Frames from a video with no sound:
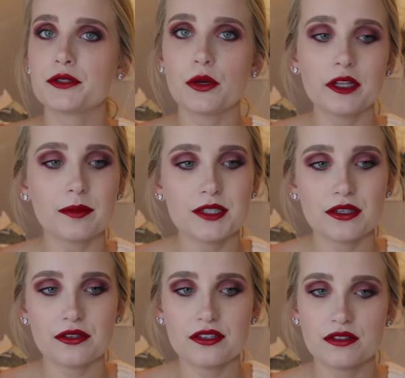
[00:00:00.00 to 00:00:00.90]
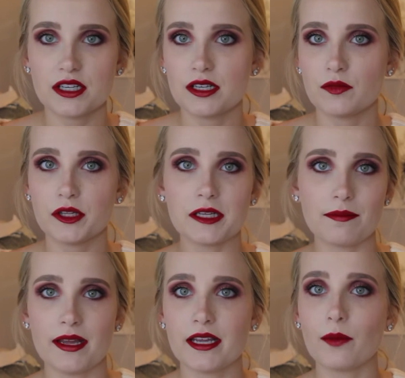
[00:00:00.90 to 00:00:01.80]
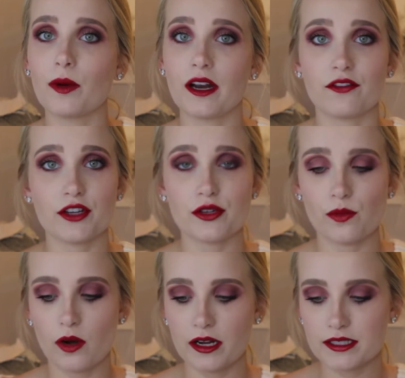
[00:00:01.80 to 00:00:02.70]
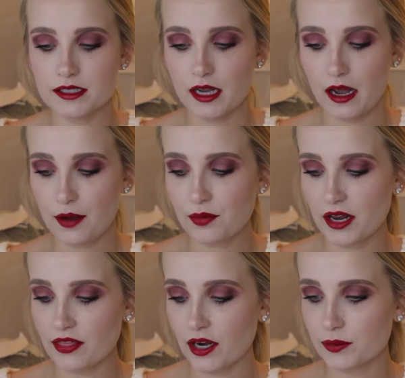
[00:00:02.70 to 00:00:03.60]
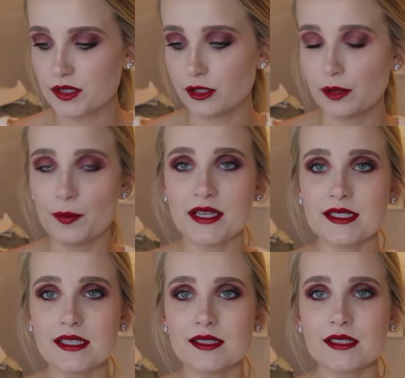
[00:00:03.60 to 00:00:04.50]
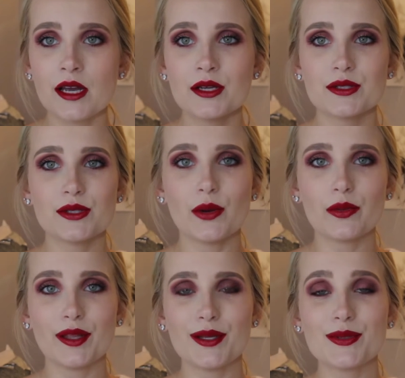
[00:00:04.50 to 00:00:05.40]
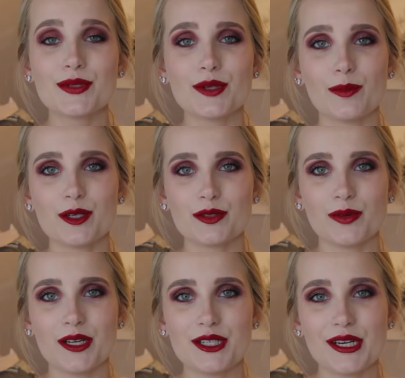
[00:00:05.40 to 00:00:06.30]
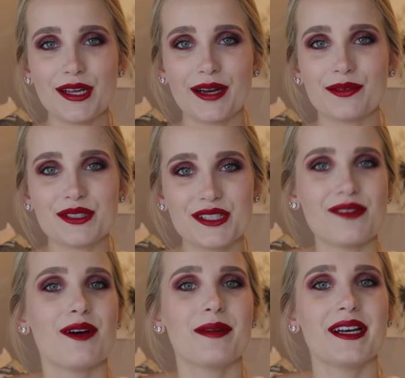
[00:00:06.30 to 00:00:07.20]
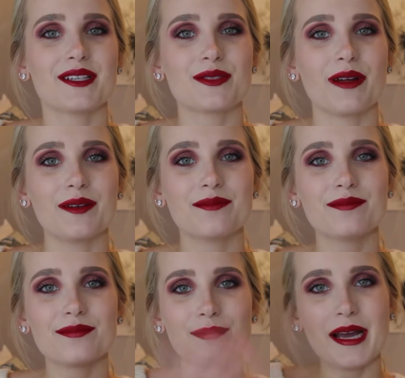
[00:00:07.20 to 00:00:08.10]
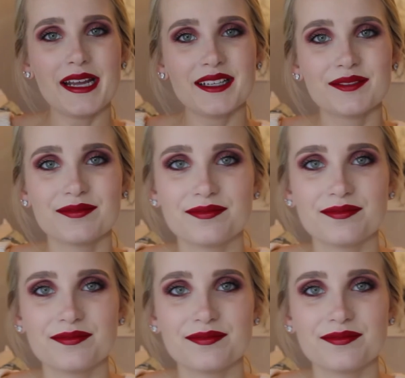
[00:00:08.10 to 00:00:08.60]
Totally up to you. You can really make it whatever you want, but I thought it was a good basis. So thank you so much for watching, and I will see you on my next one. Bye!